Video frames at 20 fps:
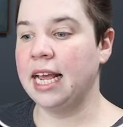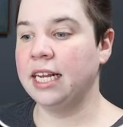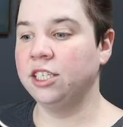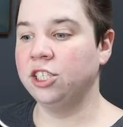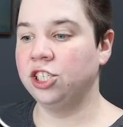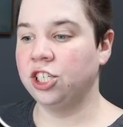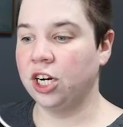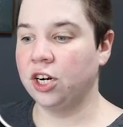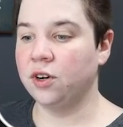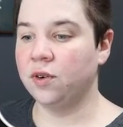
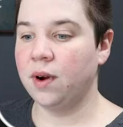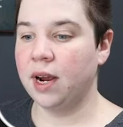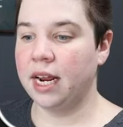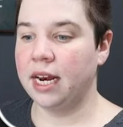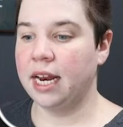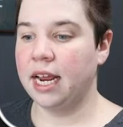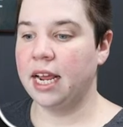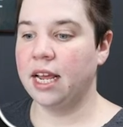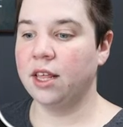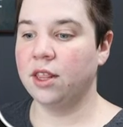and
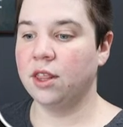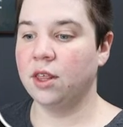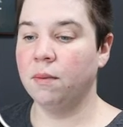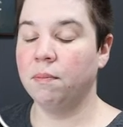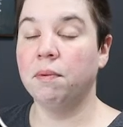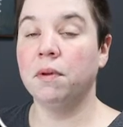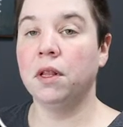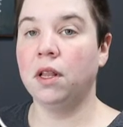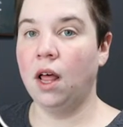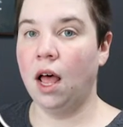generating the
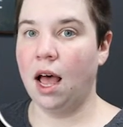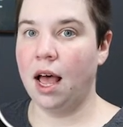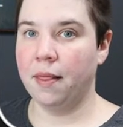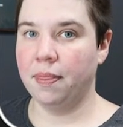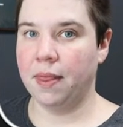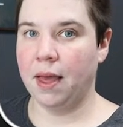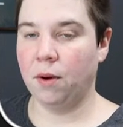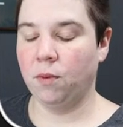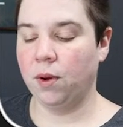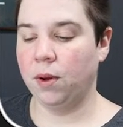
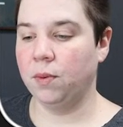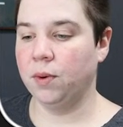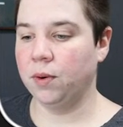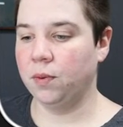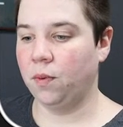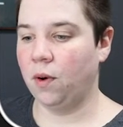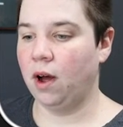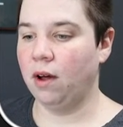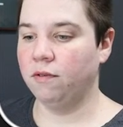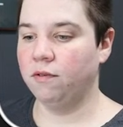plot that we
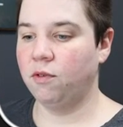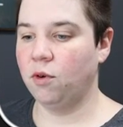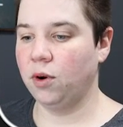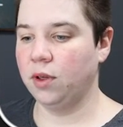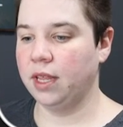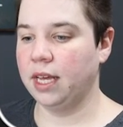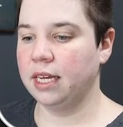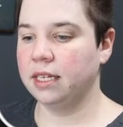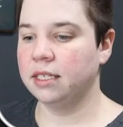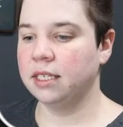would want
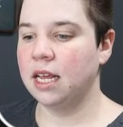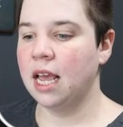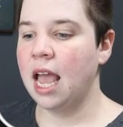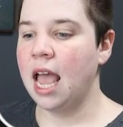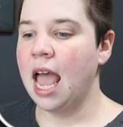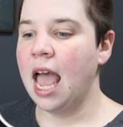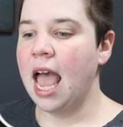for this.